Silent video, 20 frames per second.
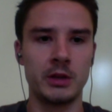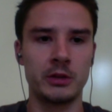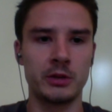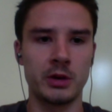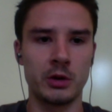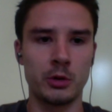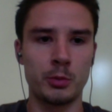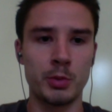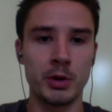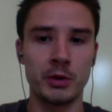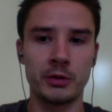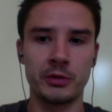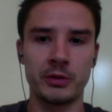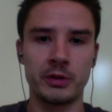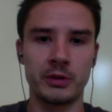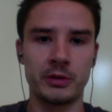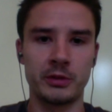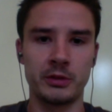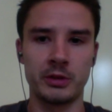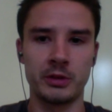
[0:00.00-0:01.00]
So I would post
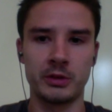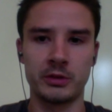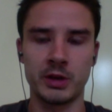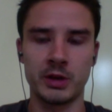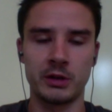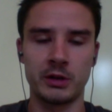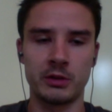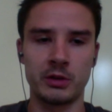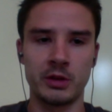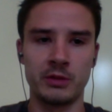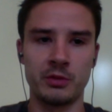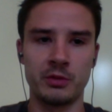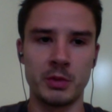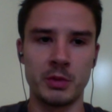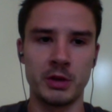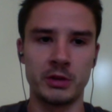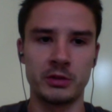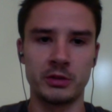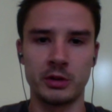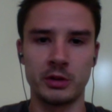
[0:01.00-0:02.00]
this this kind of
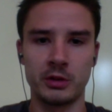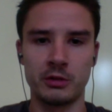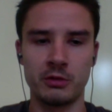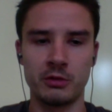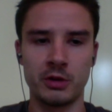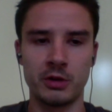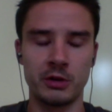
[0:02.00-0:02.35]
information on a